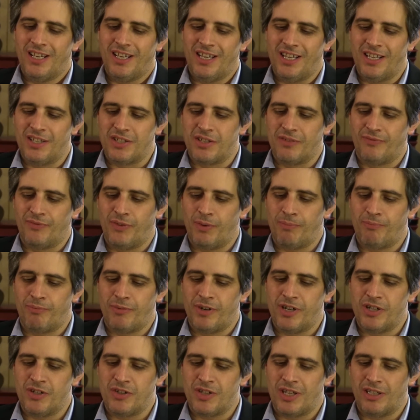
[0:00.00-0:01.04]
It's a
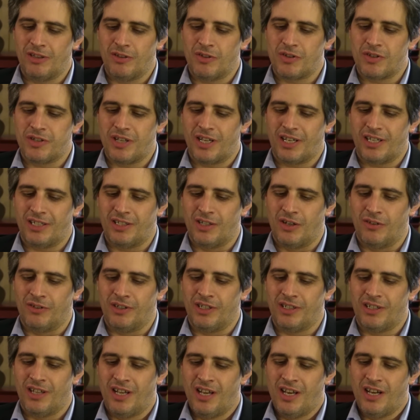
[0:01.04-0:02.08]
footbridge that looks like a
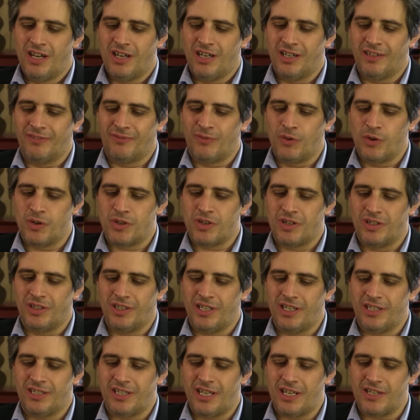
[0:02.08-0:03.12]
donut.
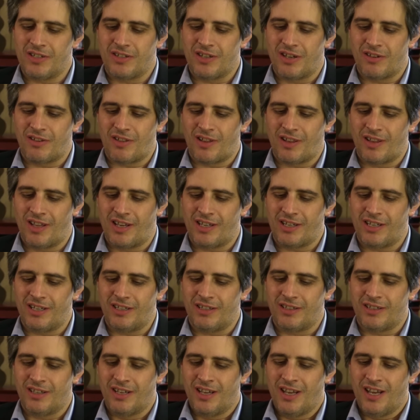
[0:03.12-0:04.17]
Unfortunately, it tastes nothing like
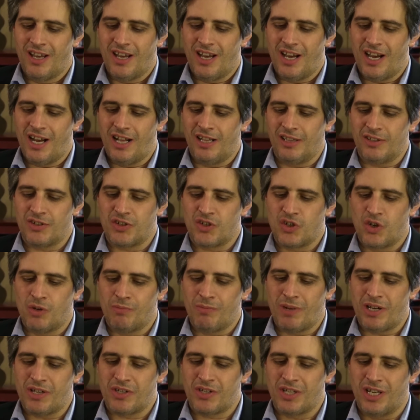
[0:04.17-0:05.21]
it. I'll show
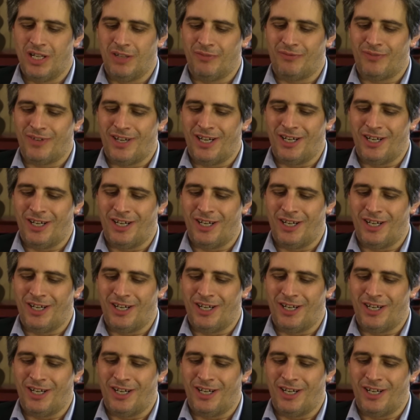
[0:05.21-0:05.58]
myself